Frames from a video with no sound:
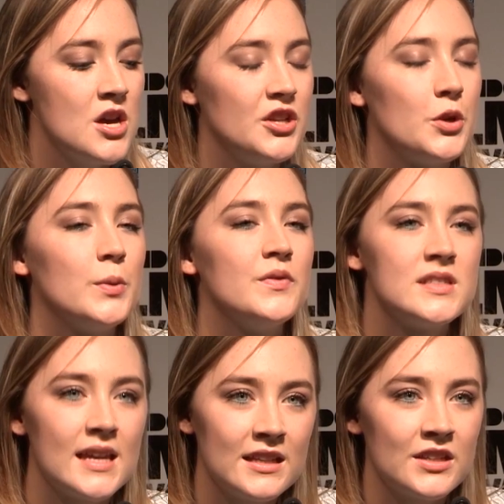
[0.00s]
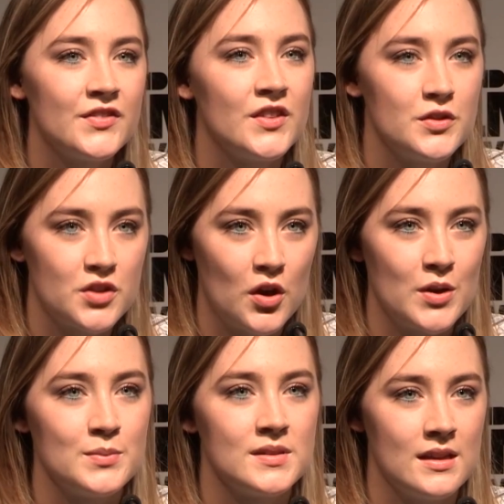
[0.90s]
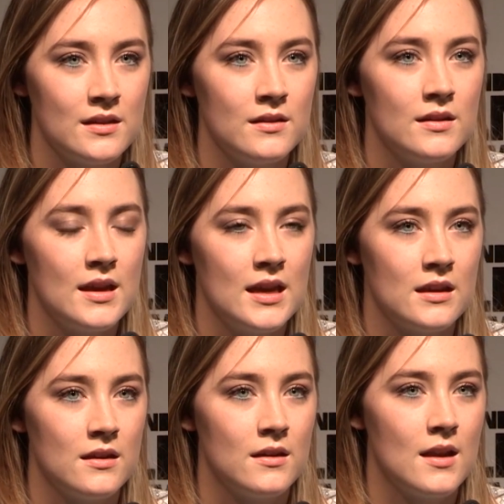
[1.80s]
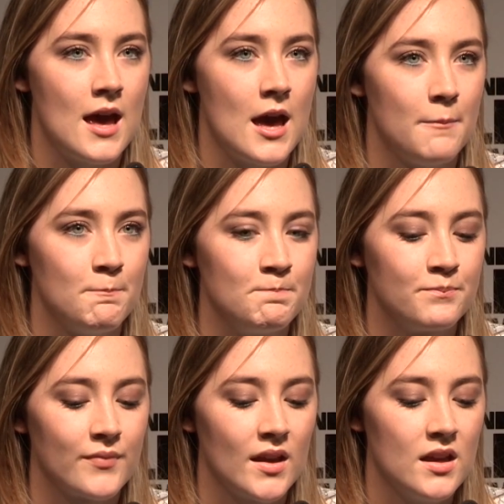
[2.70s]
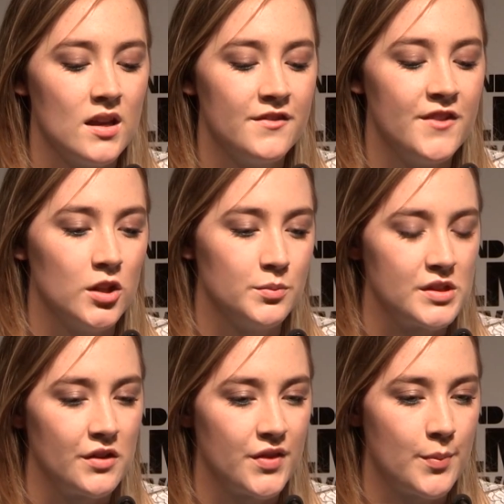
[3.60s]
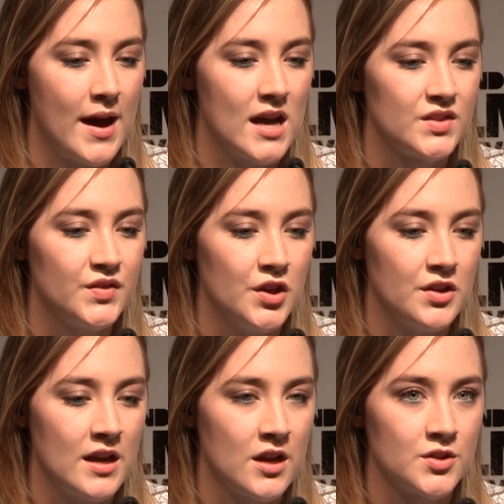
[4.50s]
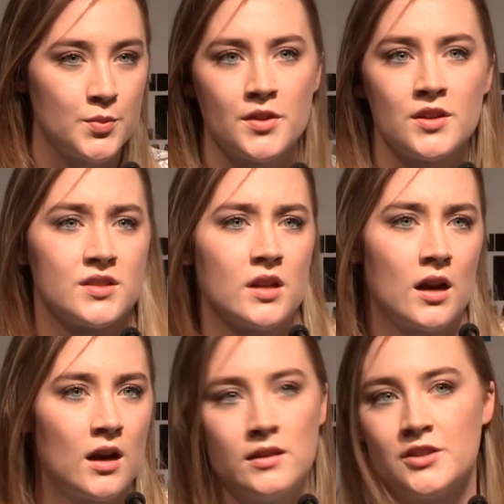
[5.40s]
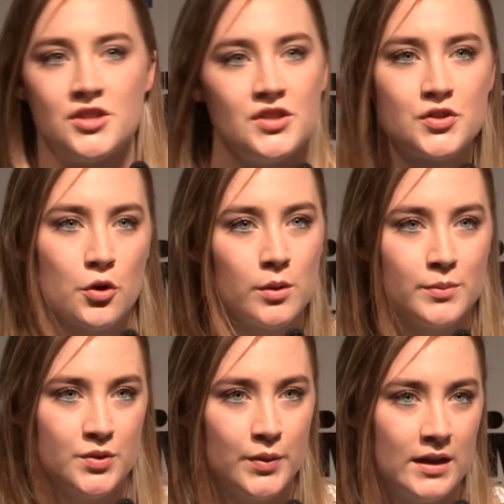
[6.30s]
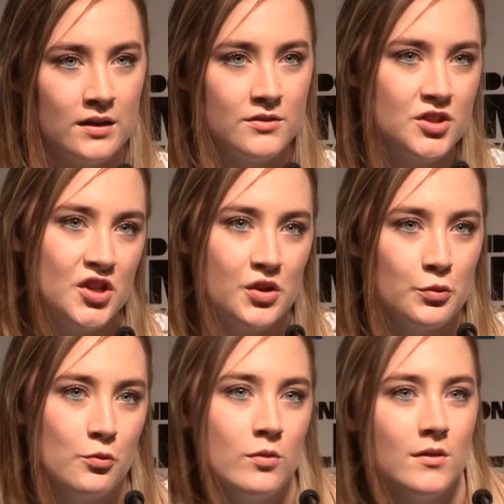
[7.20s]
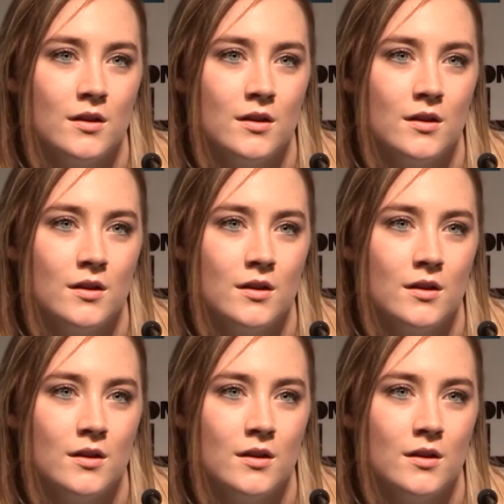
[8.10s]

we've seen it a few times in films over the past few years where there's a girl and she's torn between two